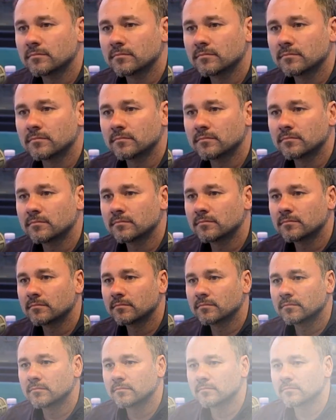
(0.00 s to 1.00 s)
it's
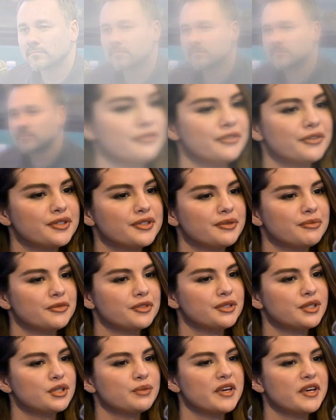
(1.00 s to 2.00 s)
not healthy for someone
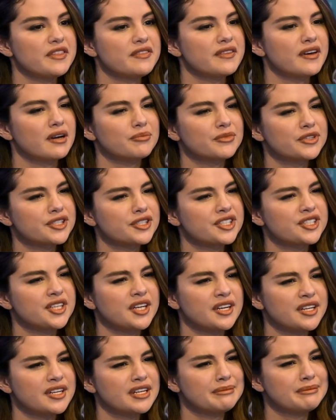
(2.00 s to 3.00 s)
to spend that much
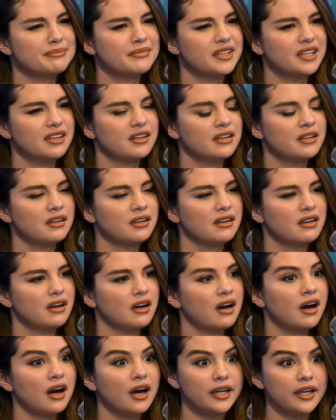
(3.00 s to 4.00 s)
time, and
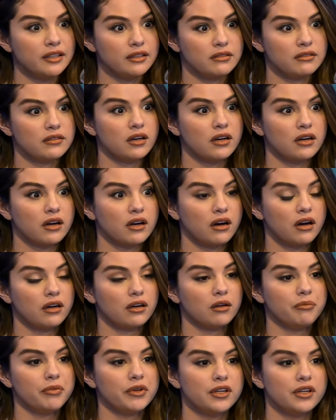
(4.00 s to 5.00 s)
I got caught
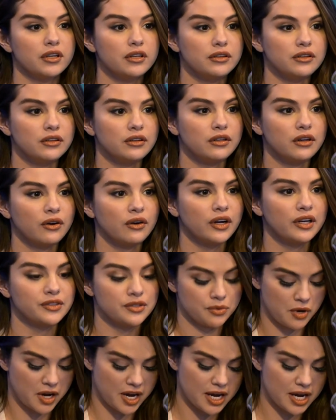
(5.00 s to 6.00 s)
up in it, That's
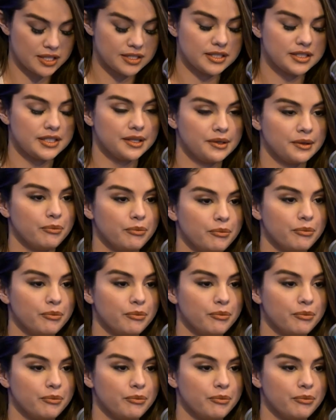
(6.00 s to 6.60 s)
why I had to take a